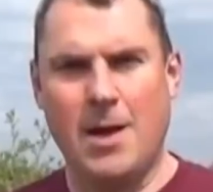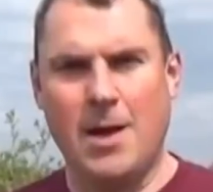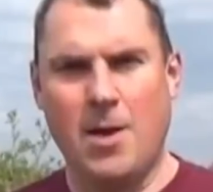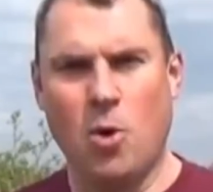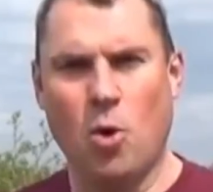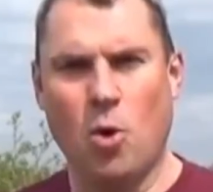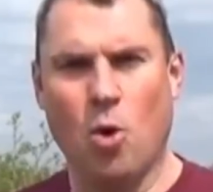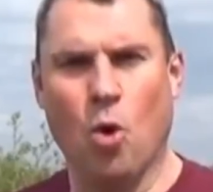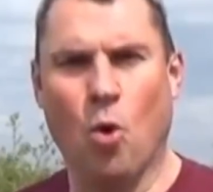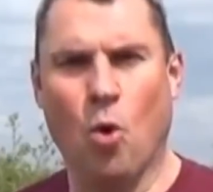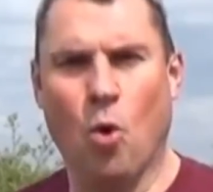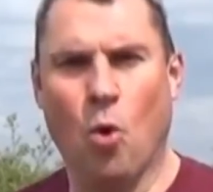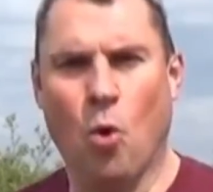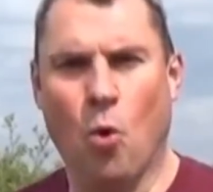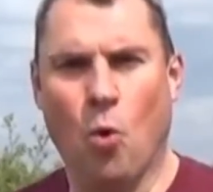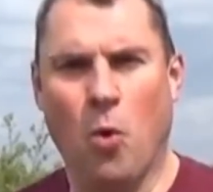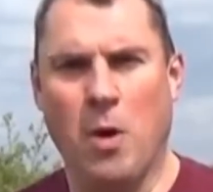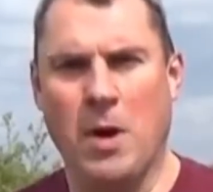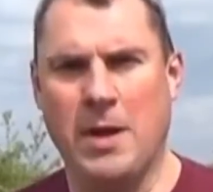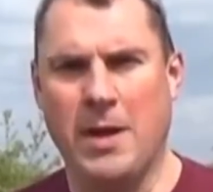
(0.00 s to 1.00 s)

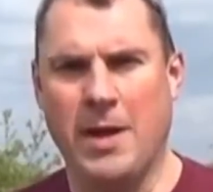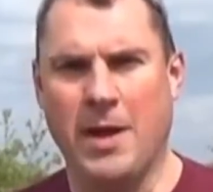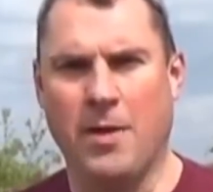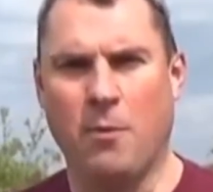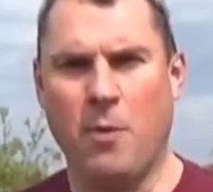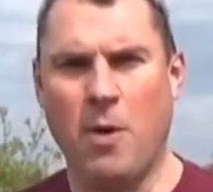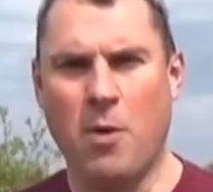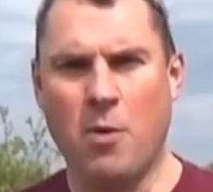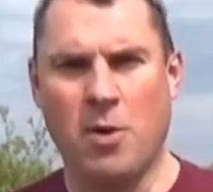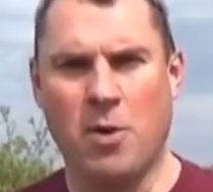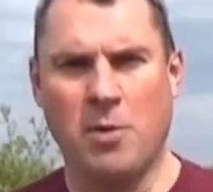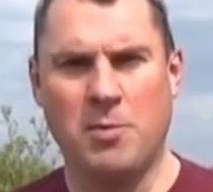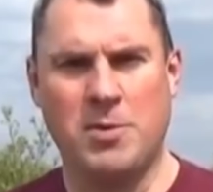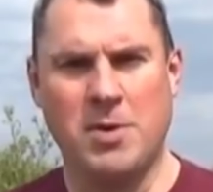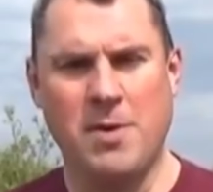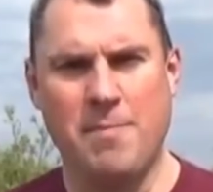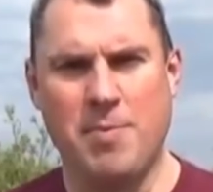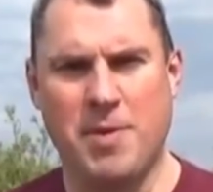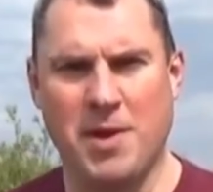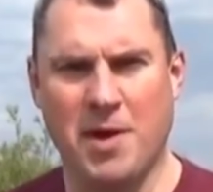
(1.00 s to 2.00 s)
Hello and
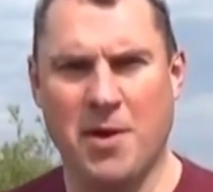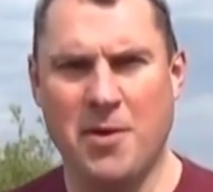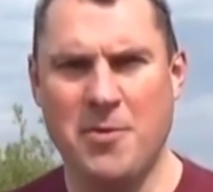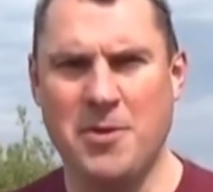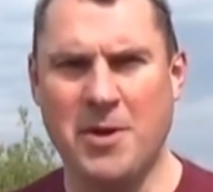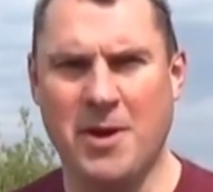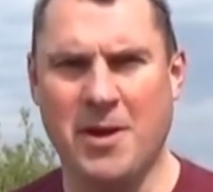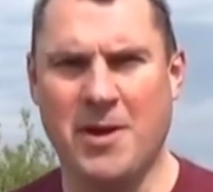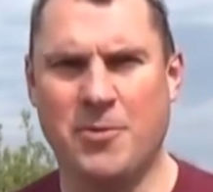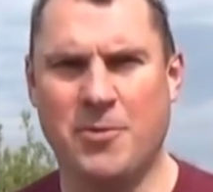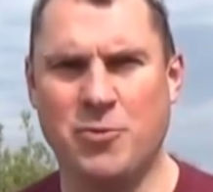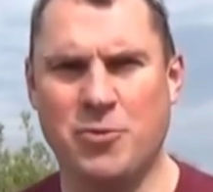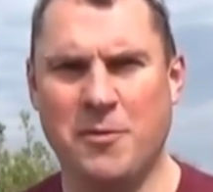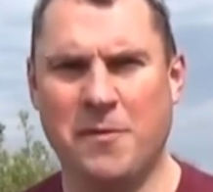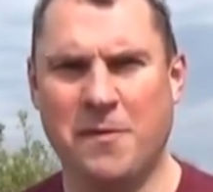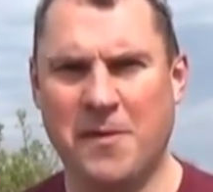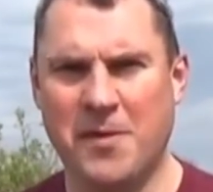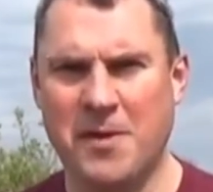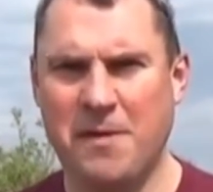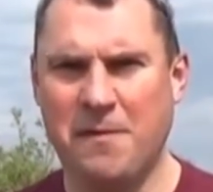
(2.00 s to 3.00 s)
welcome to episode
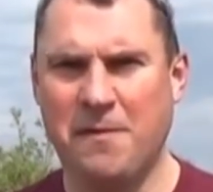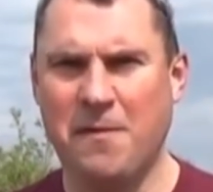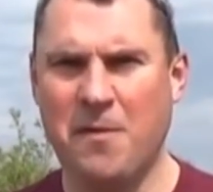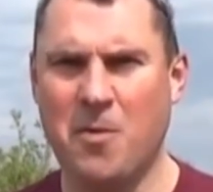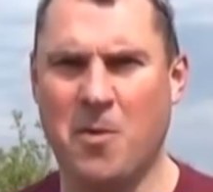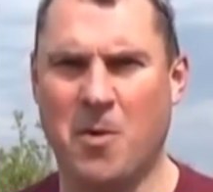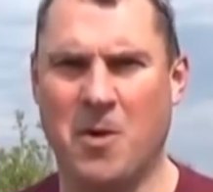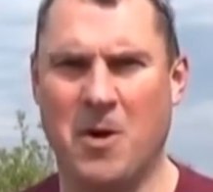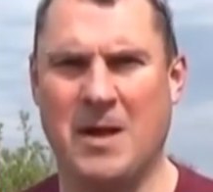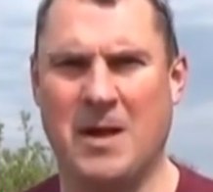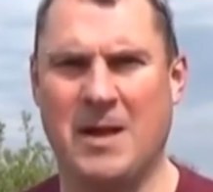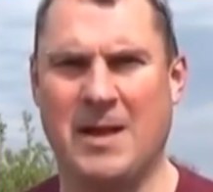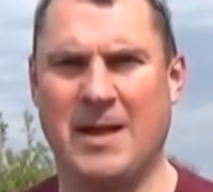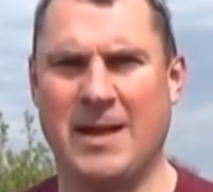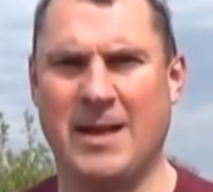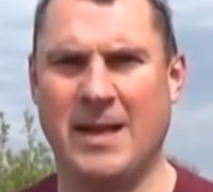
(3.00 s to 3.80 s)
134.